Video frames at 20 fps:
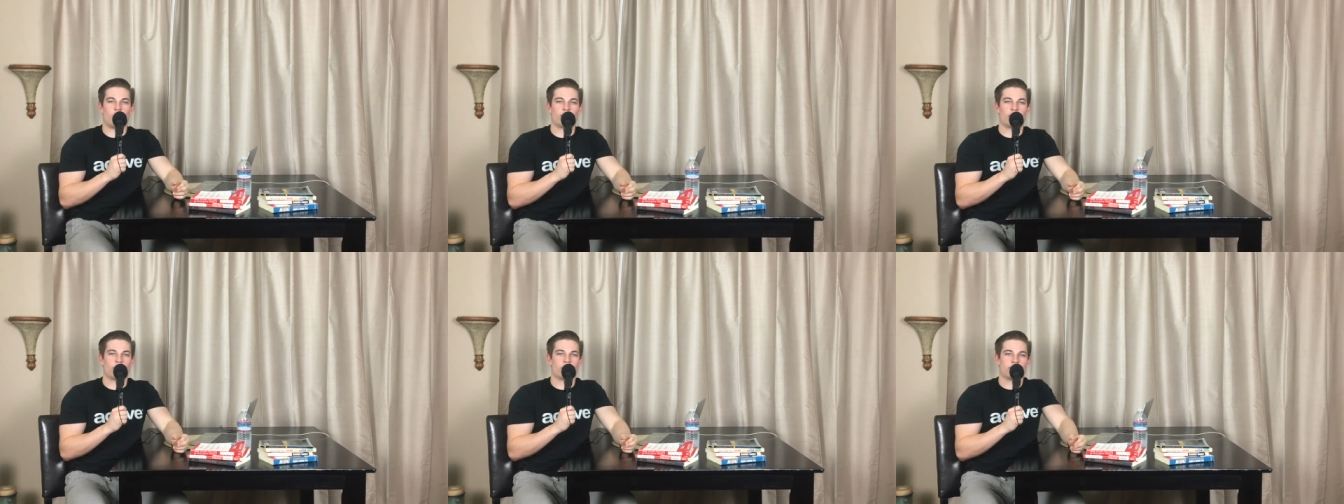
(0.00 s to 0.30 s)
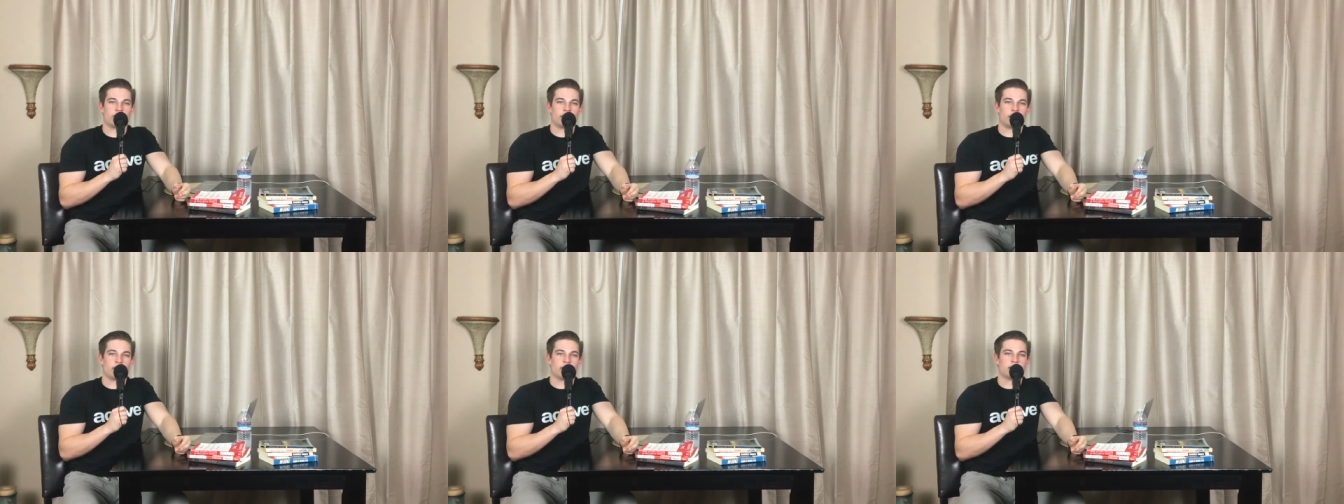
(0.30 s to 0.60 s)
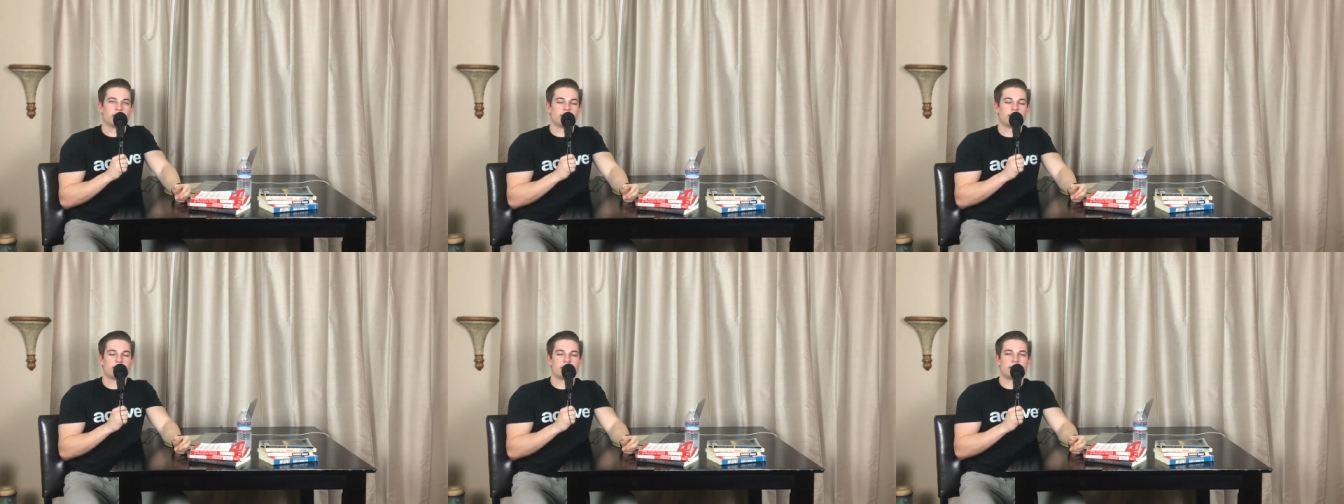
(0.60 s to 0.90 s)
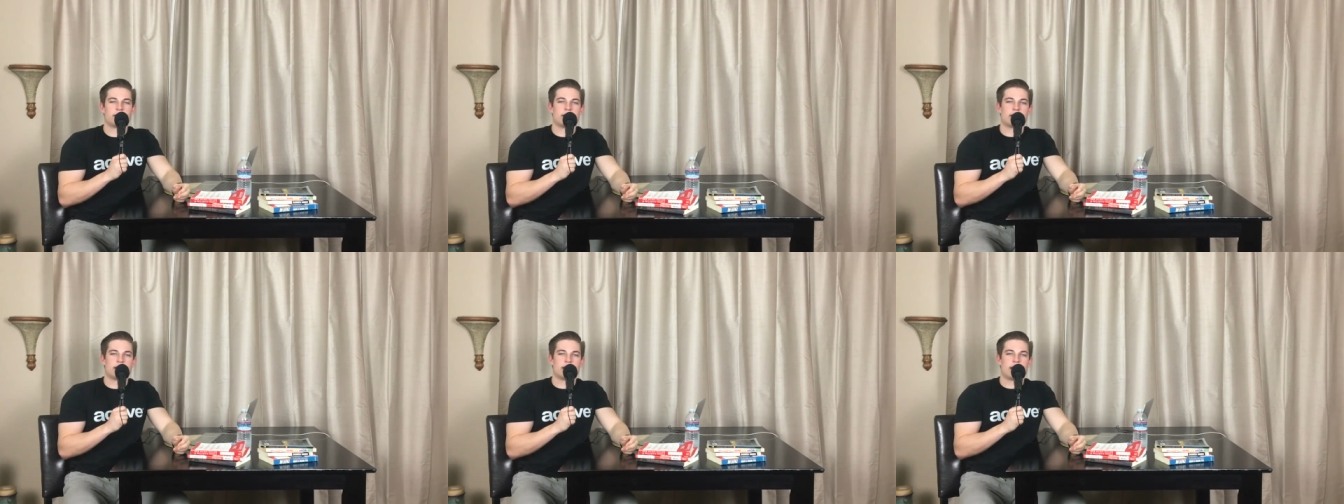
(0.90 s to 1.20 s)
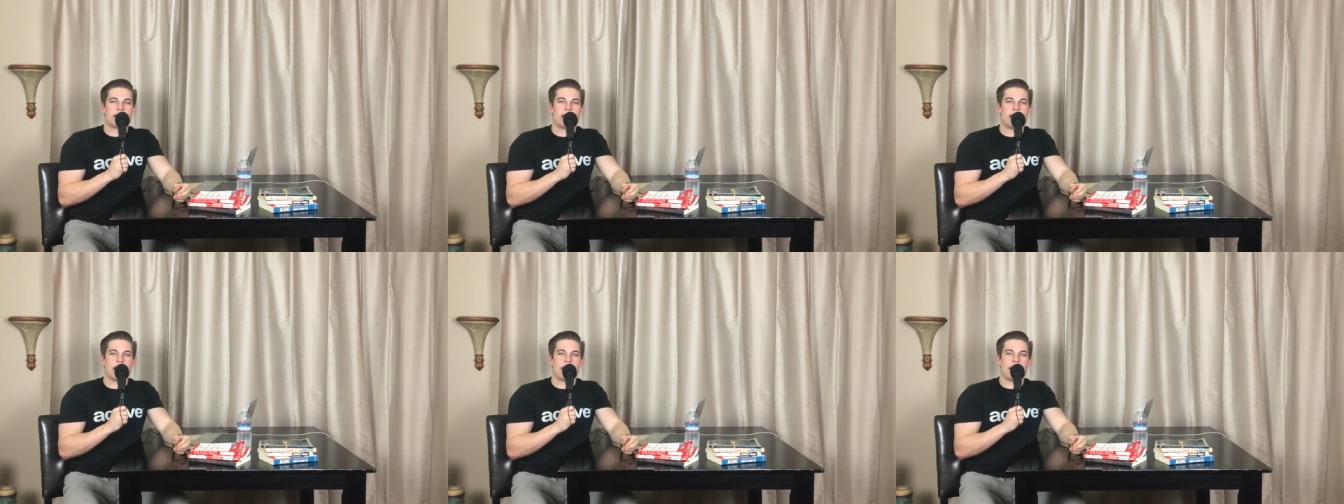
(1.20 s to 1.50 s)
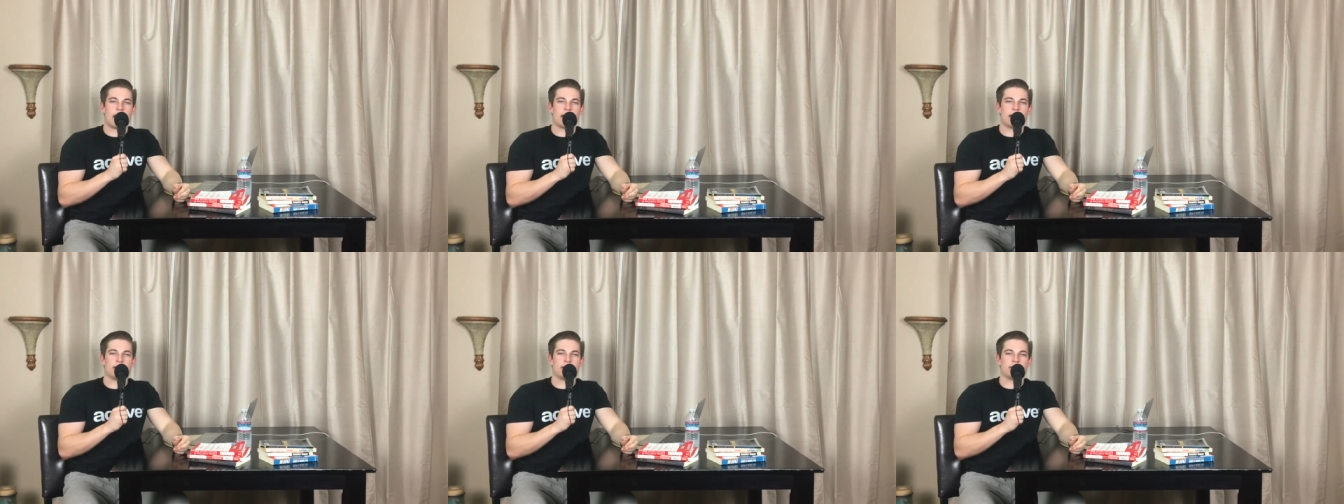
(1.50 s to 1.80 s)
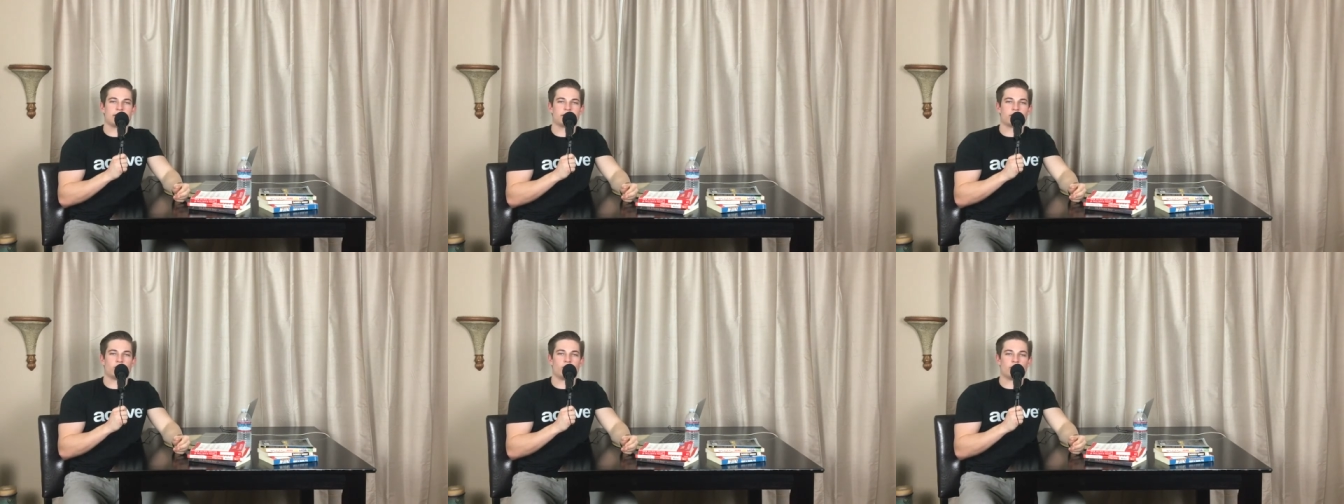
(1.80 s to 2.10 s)
went over there,
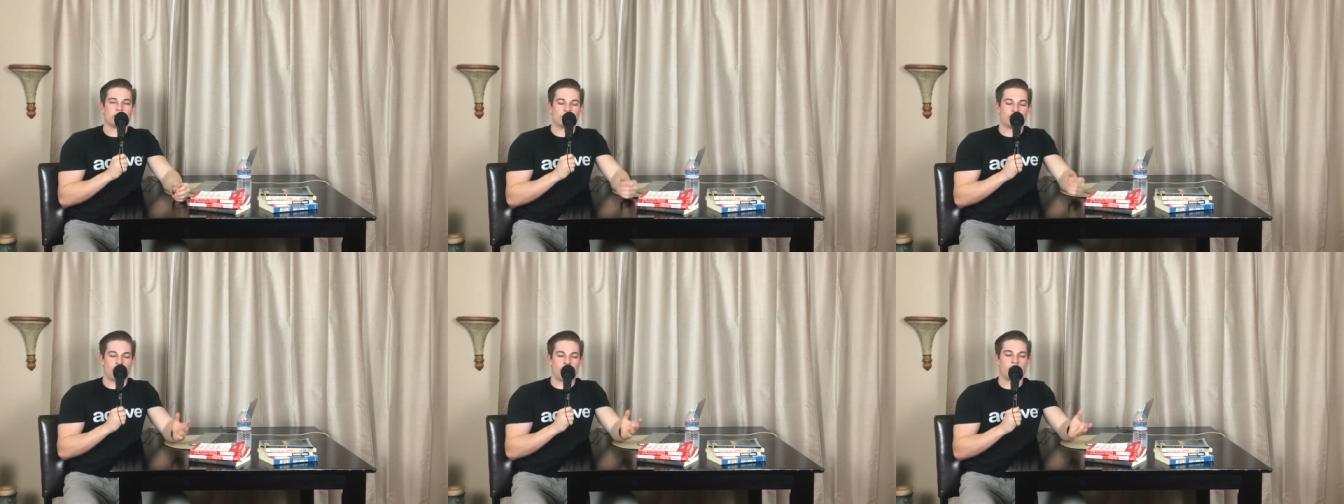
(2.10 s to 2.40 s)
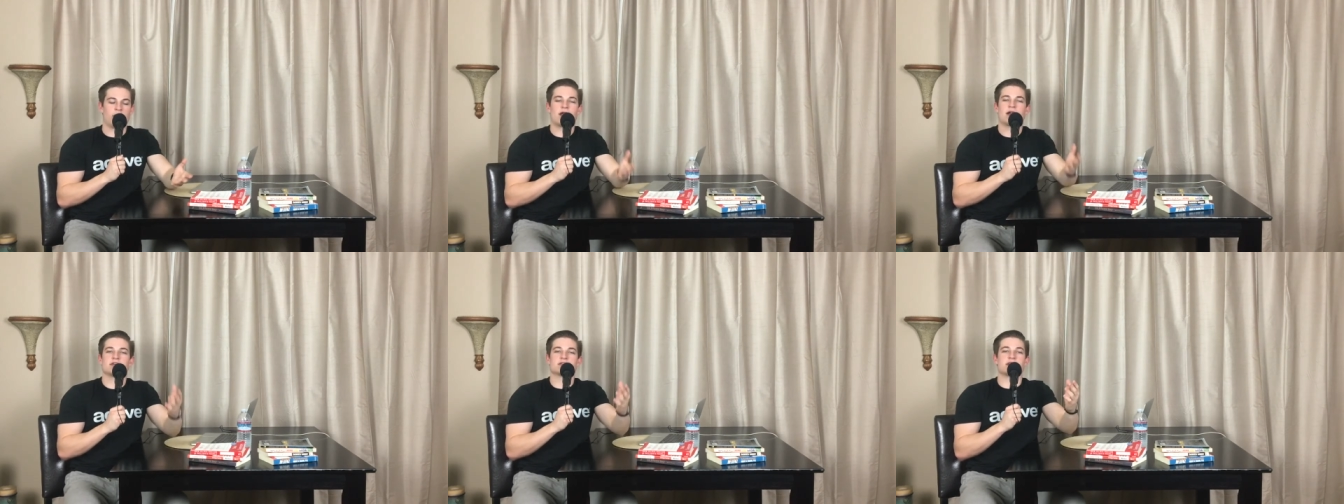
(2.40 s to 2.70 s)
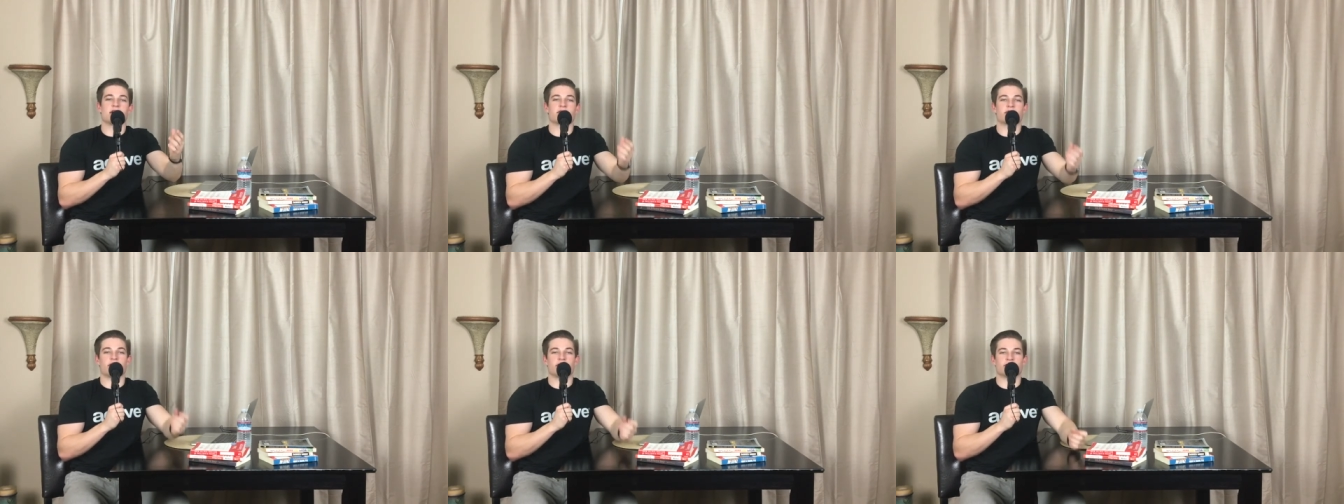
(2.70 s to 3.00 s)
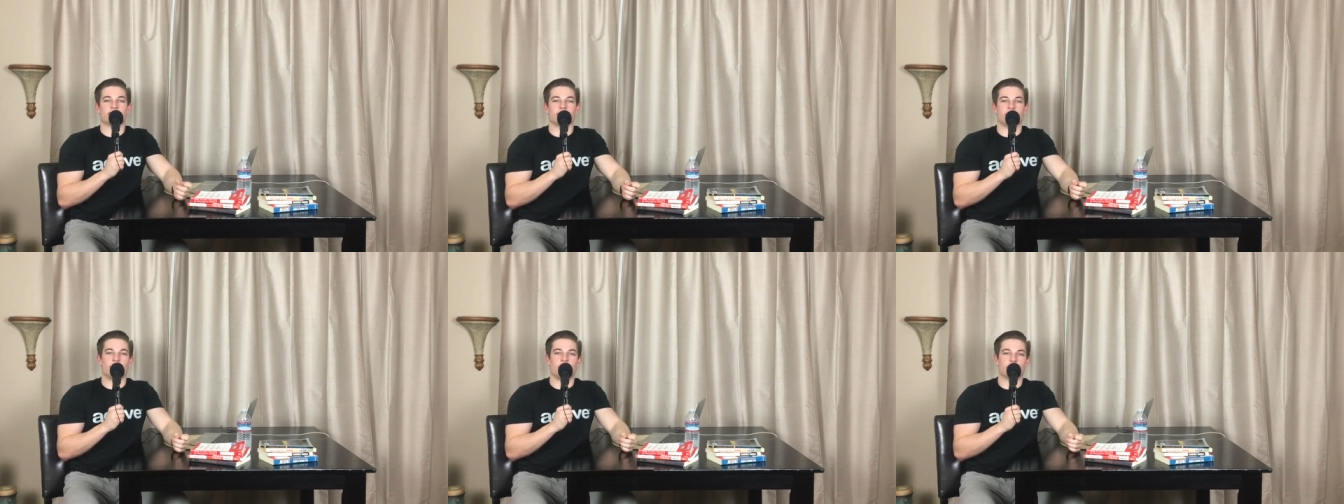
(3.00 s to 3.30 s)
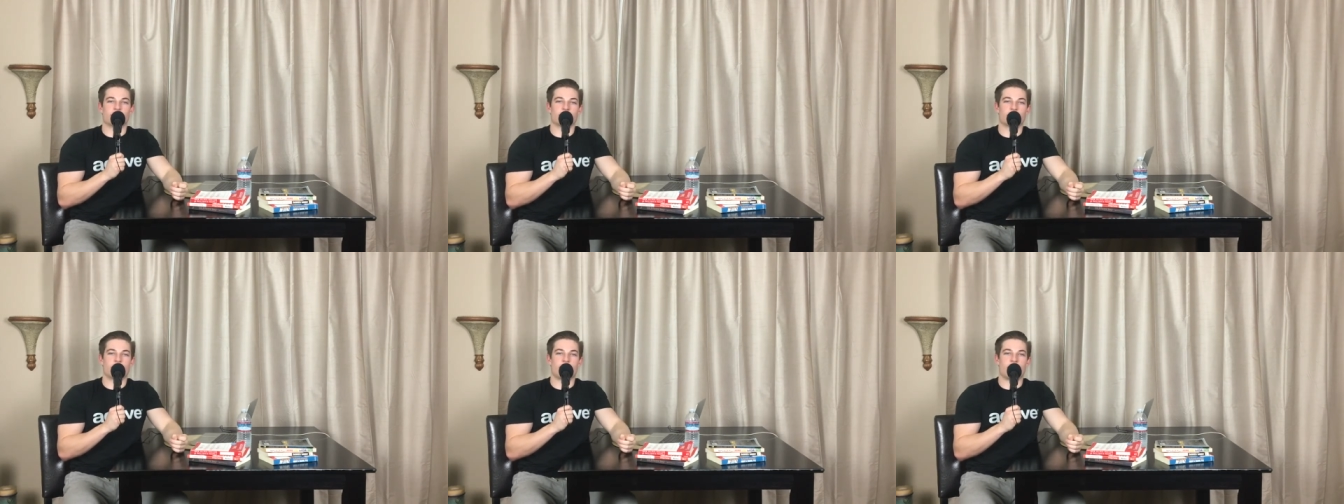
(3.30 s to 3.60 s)
and we brought our airsoft guns along.